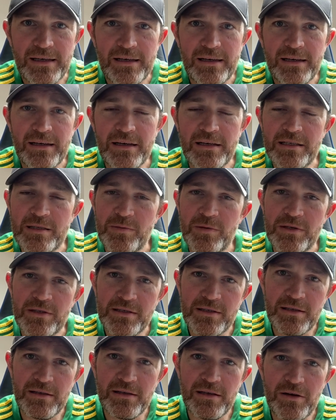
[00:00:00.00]
And it's been
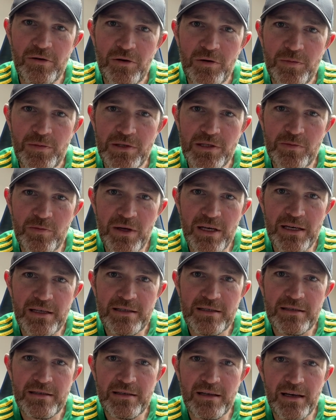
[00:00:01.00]
sitting there up in
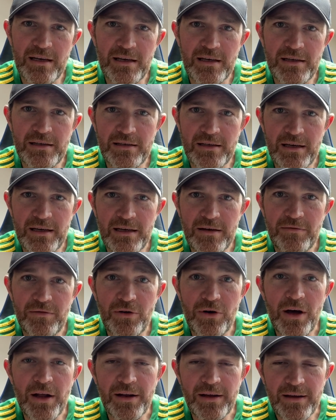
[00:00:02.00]
space, and
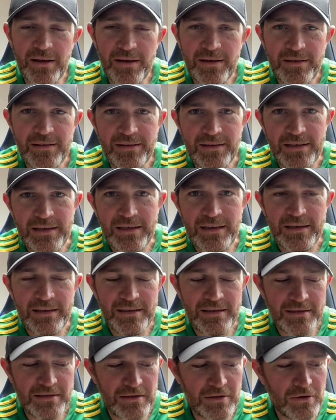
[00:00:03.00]
Veronica,
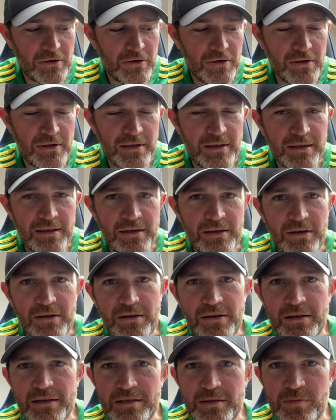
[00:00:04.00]
as they call the lady on
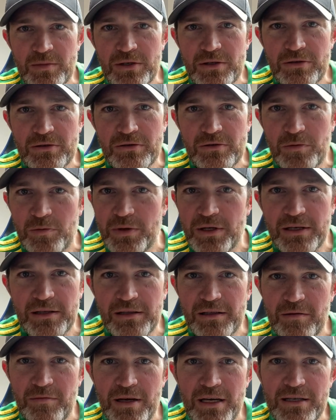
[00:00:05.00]
it, has been just repeating
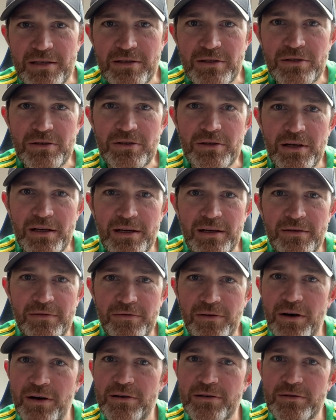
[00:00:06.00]
the message,
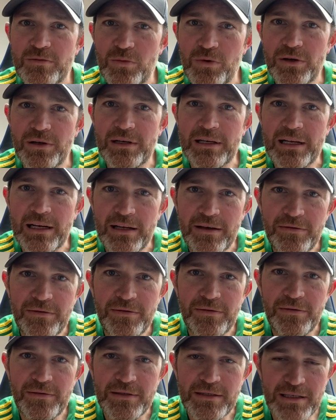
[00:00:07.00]
Fox 1
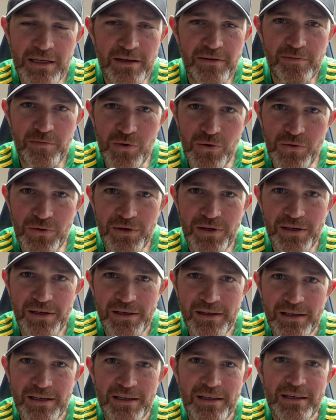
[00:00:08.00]
Cliff, safe mode,
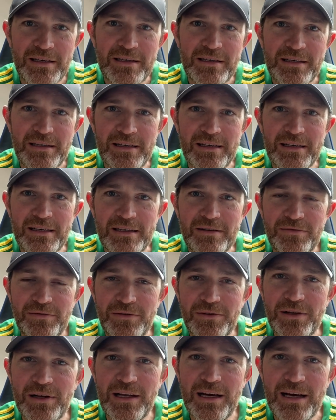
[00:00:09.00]
for
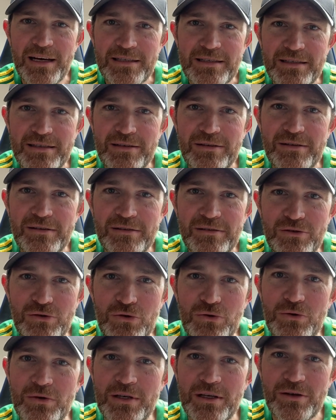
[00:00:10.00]
the last 2
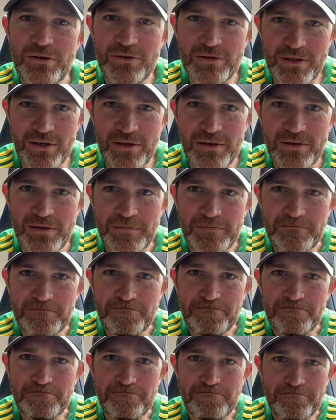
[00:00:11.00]
years odd.
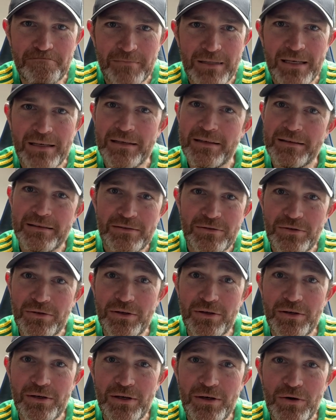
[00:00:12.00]
So
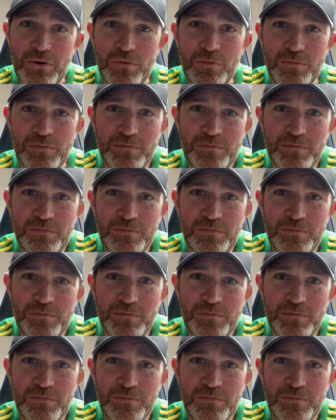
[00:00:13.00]
there you go.